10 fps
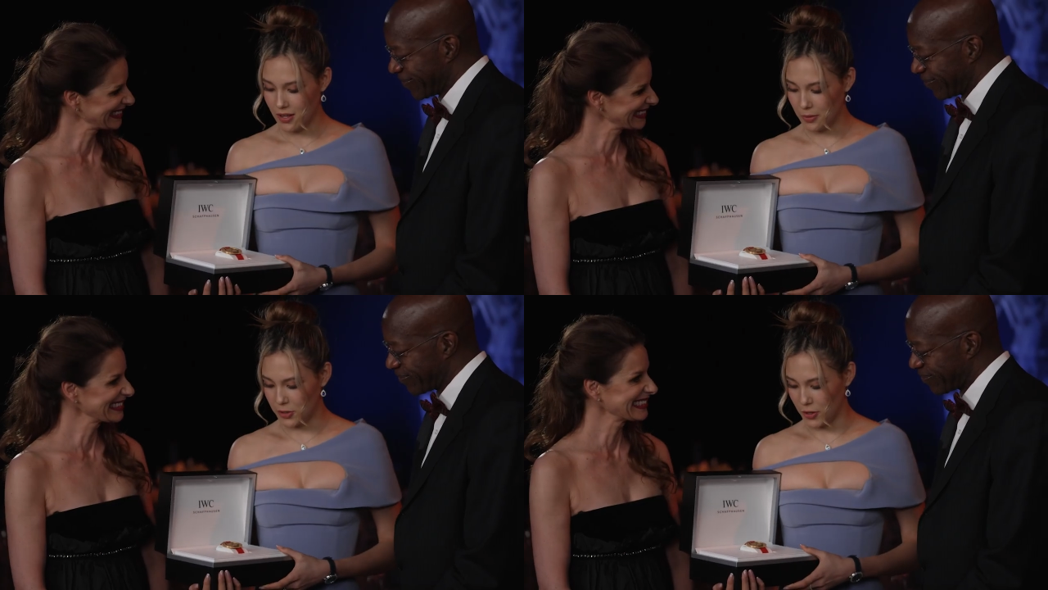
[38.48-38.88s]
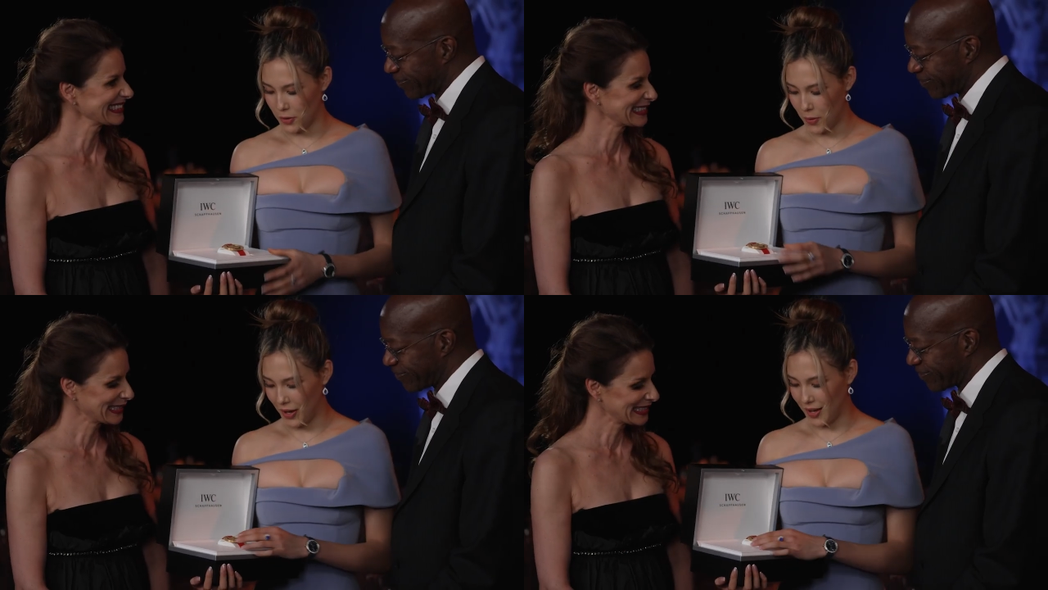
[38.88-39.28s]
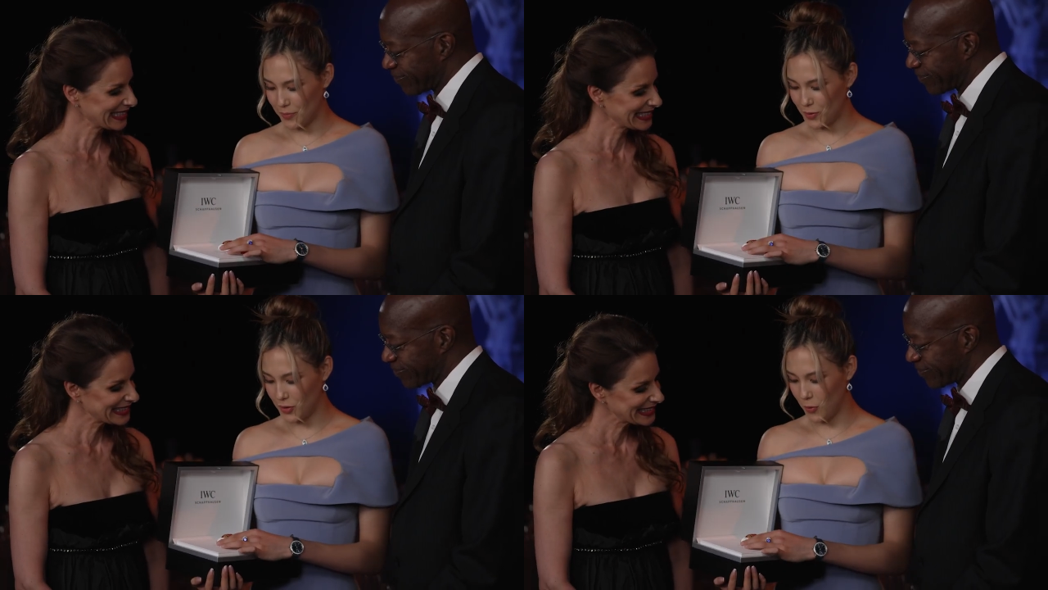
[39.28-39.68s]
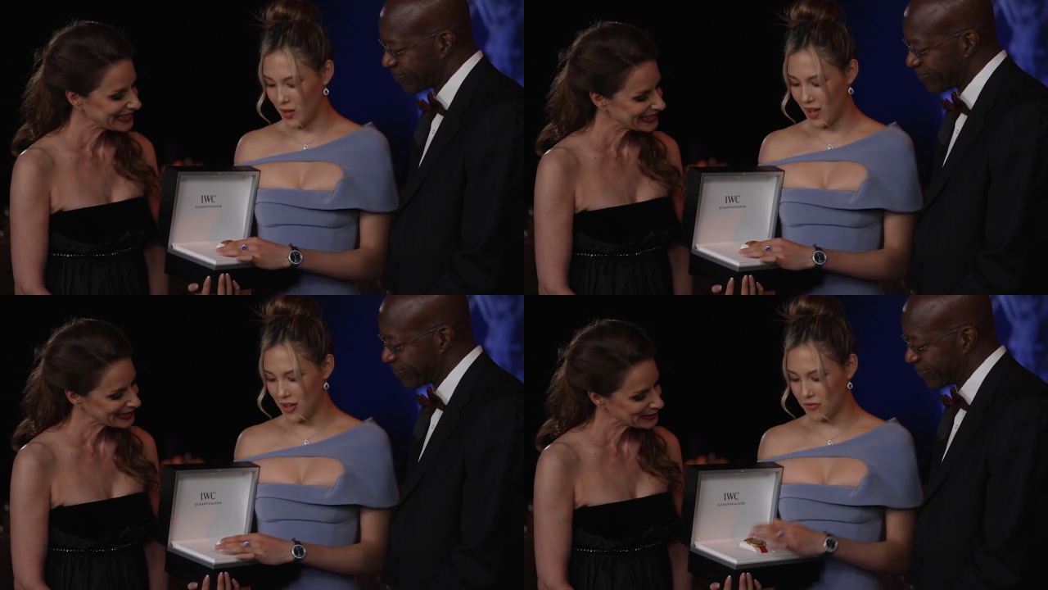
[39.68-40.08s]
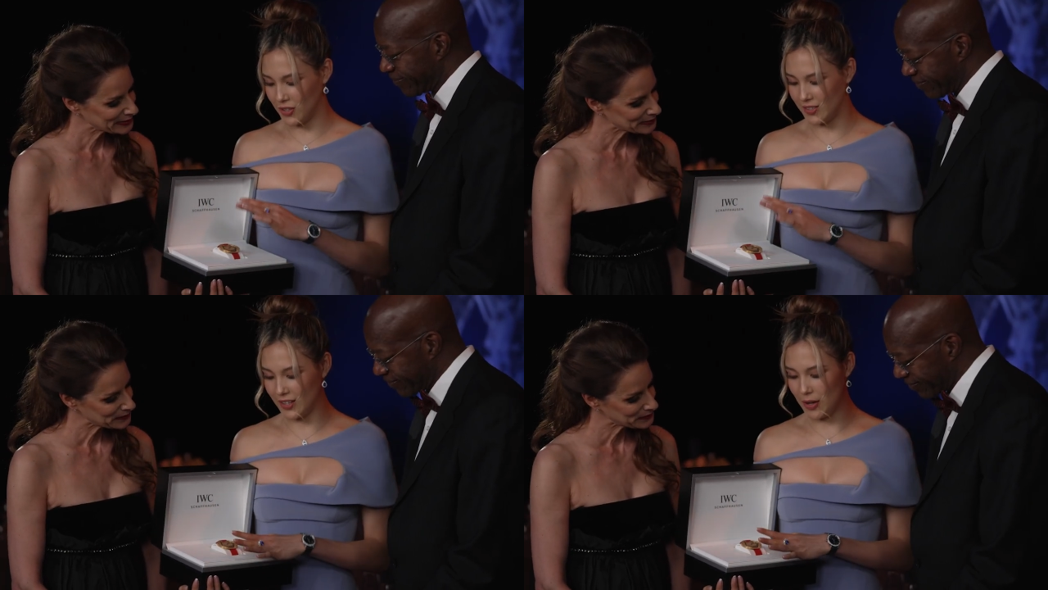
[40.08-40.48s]
Speaker 1: Let me show you. Okay, so we have the
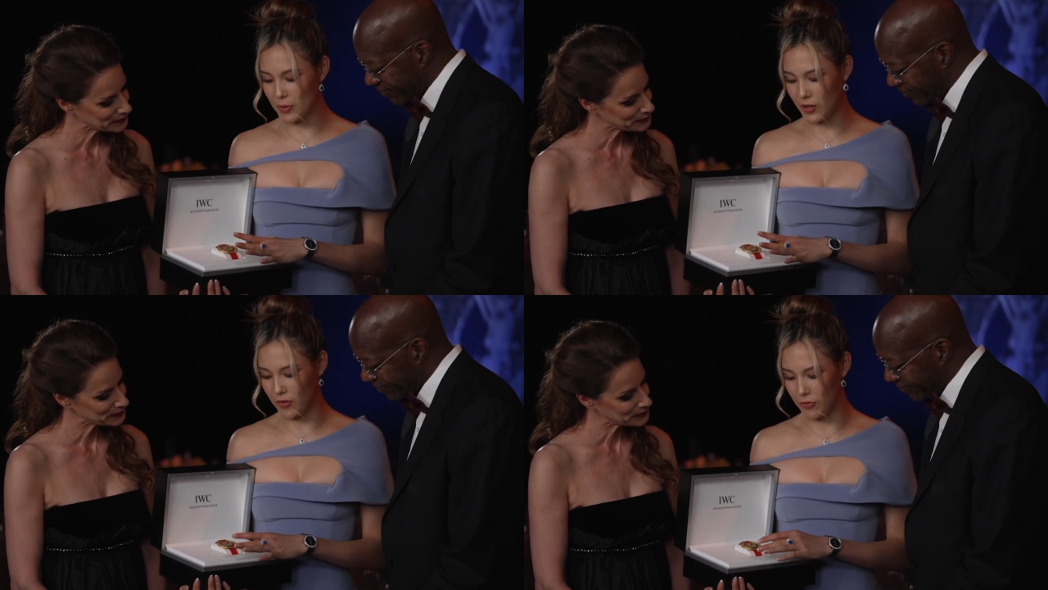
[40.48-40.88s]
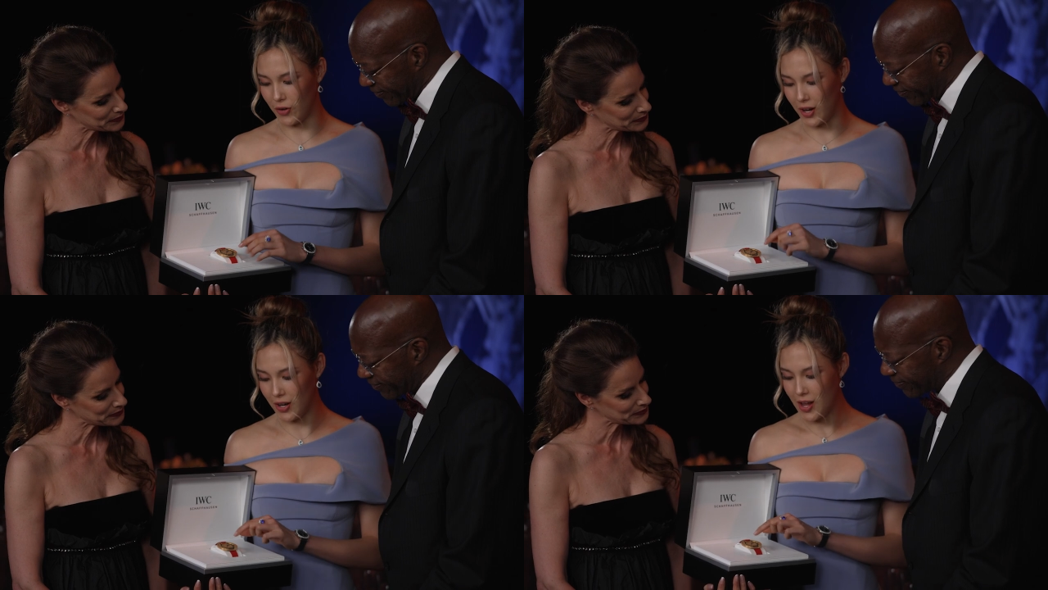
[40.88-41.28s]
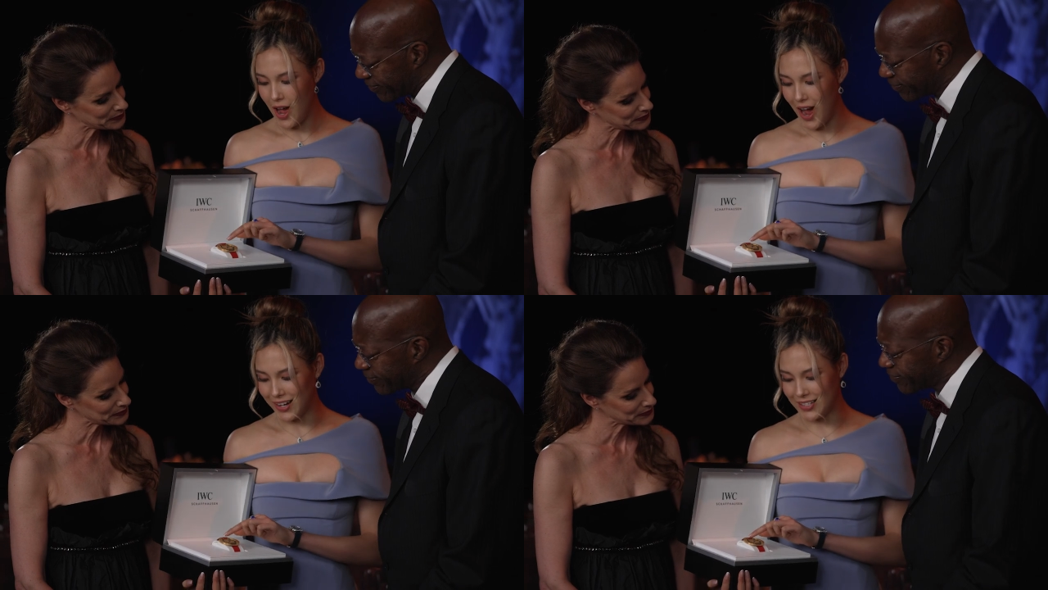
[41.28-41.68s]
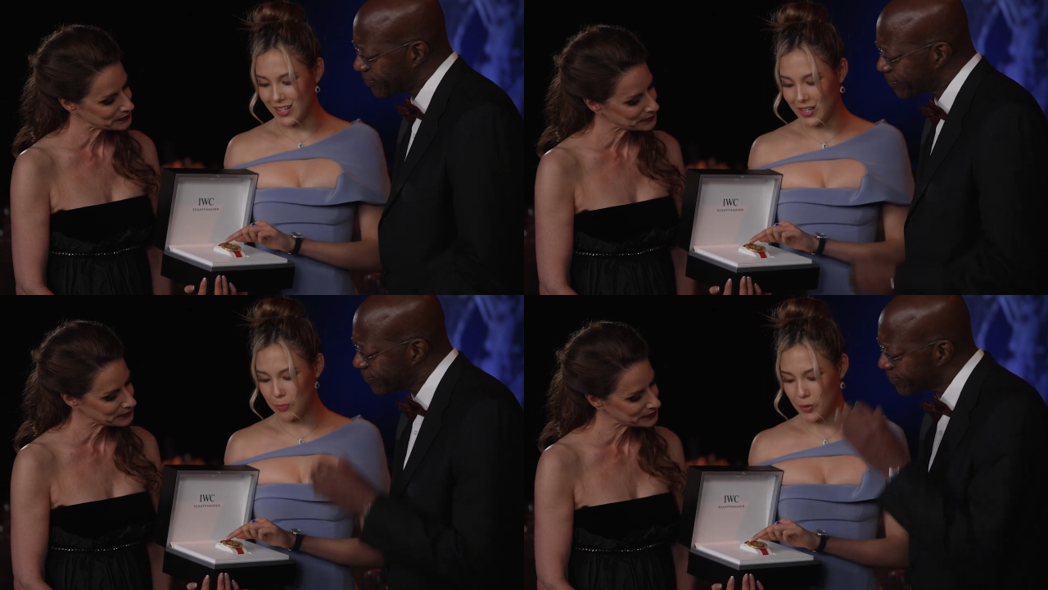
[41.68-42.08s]
stamping on the front. I did